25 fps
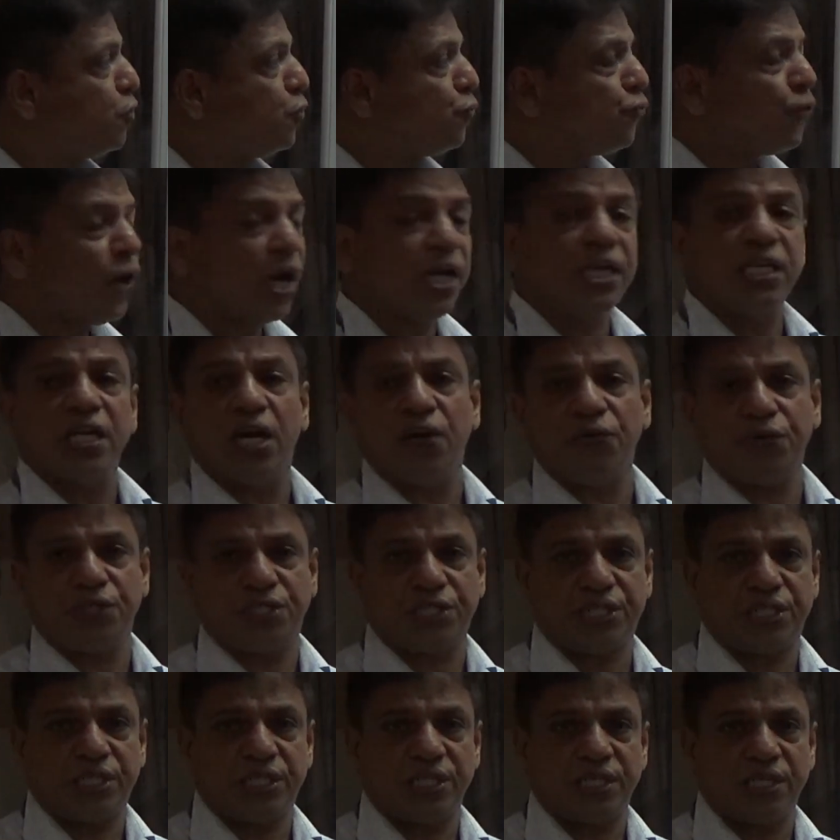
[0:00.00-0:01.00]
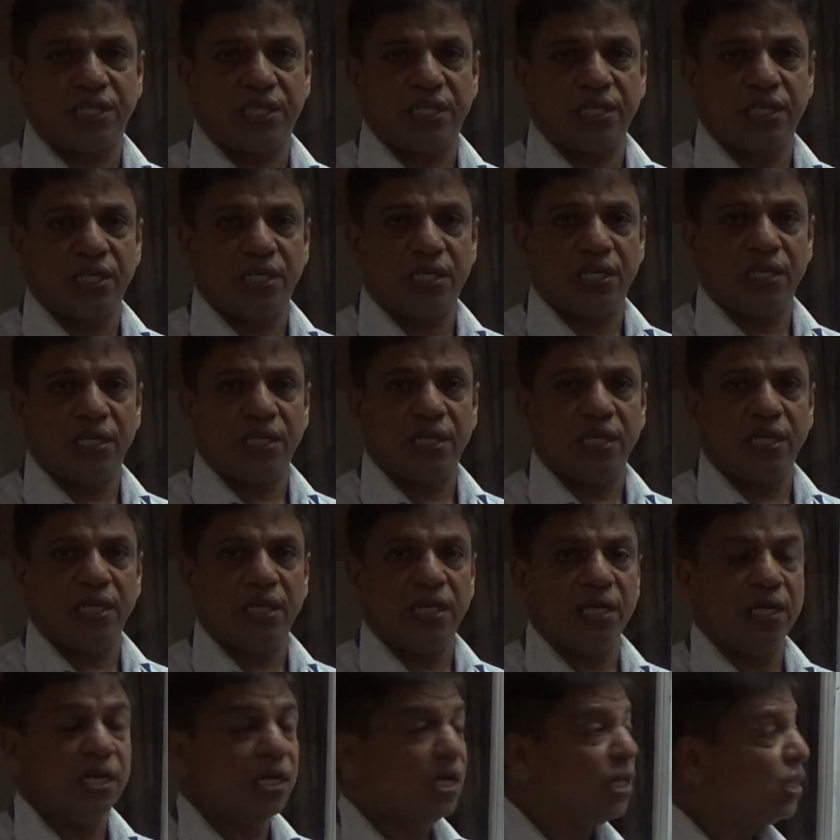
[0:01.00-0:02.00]
to find out
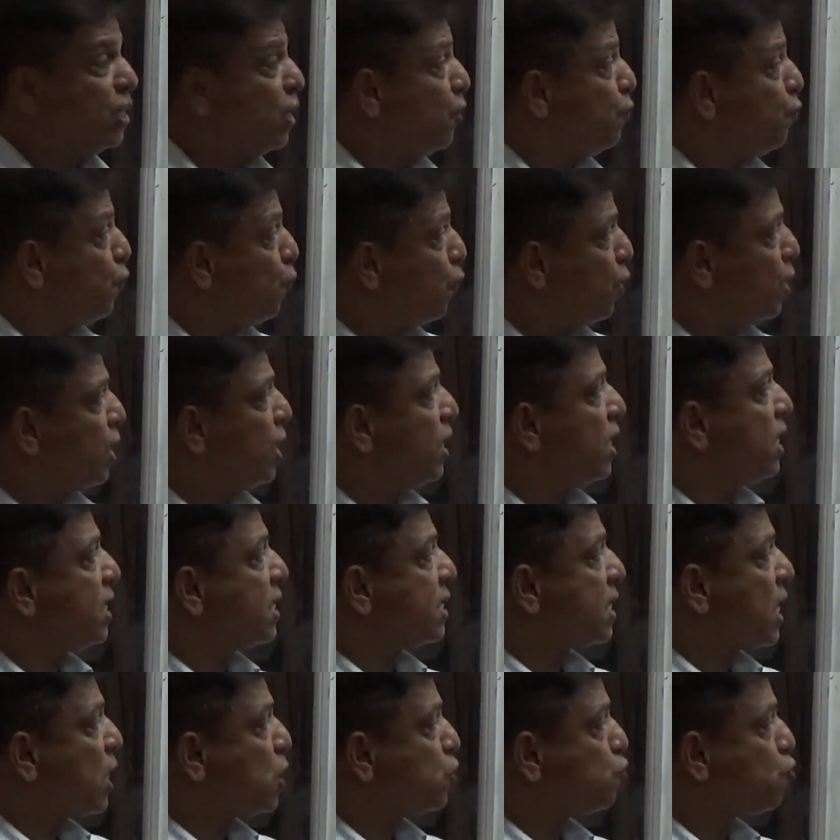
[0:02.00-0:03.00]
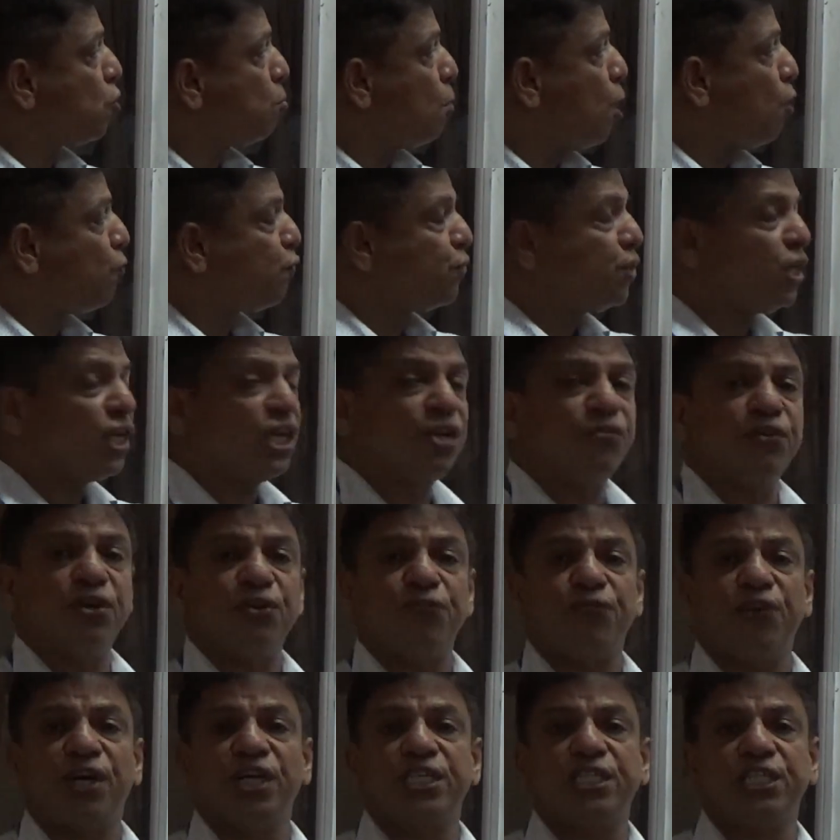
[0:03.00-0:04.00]
the Fourier transform of the
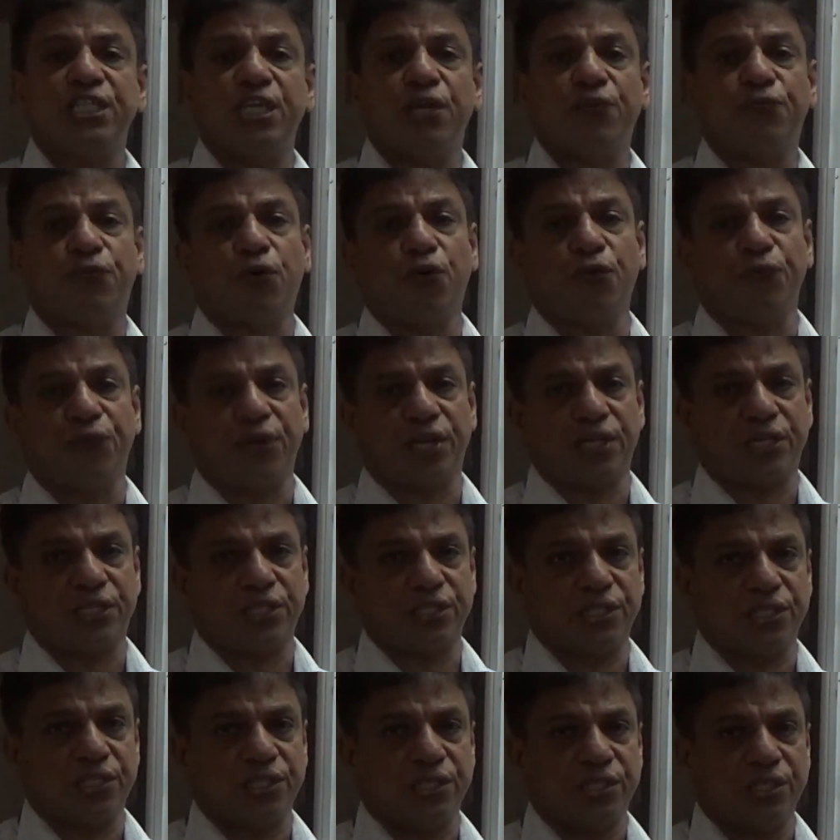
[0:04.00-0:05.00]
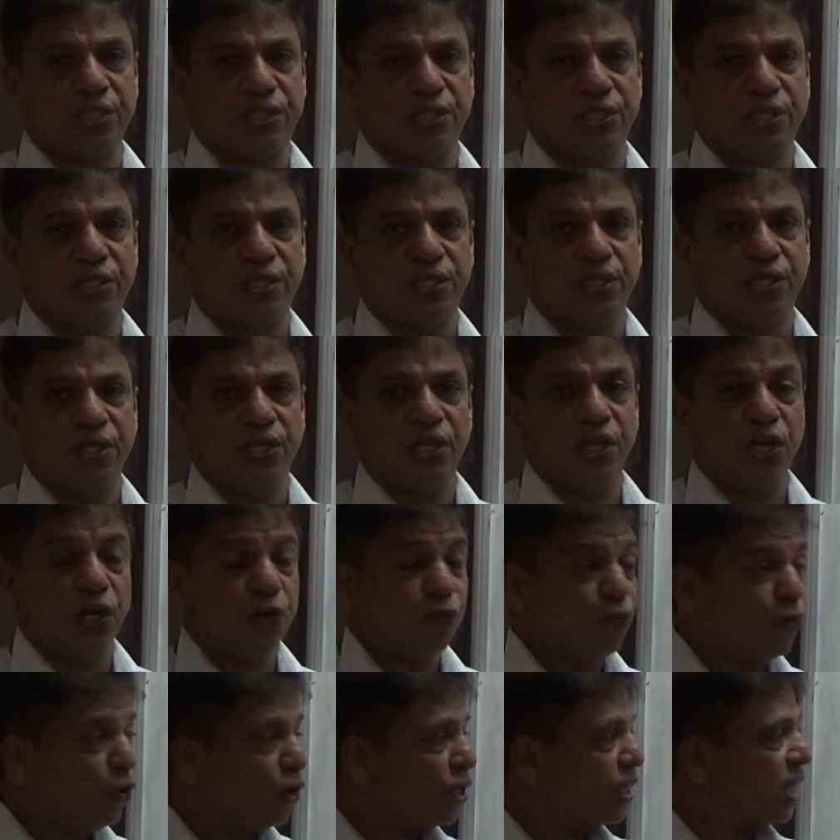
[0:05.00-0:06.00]
given function f of x.
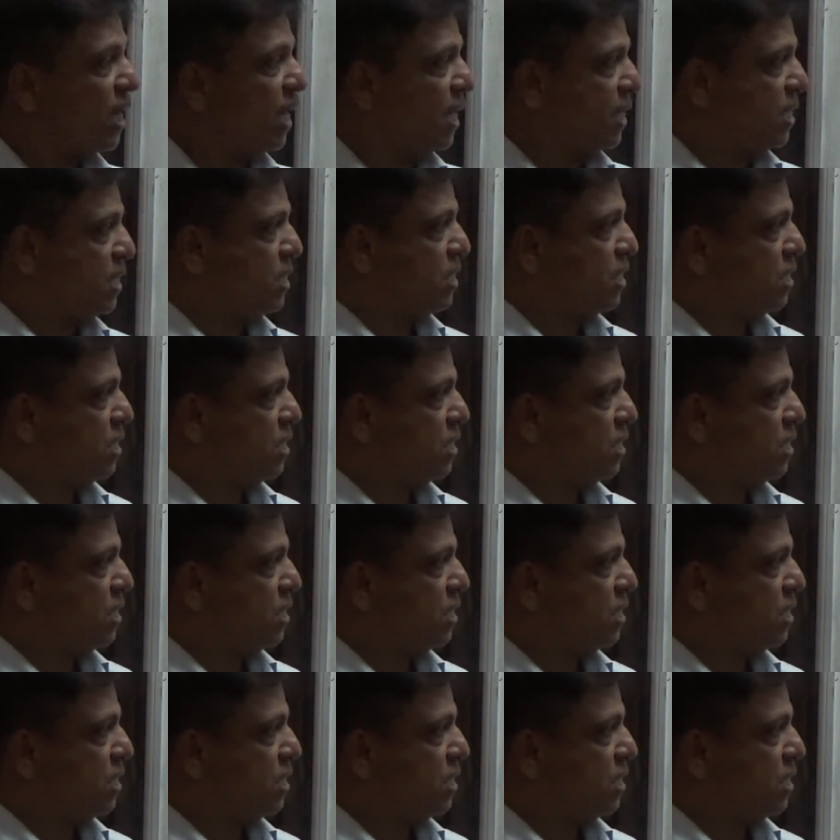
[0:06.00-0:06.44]
For that,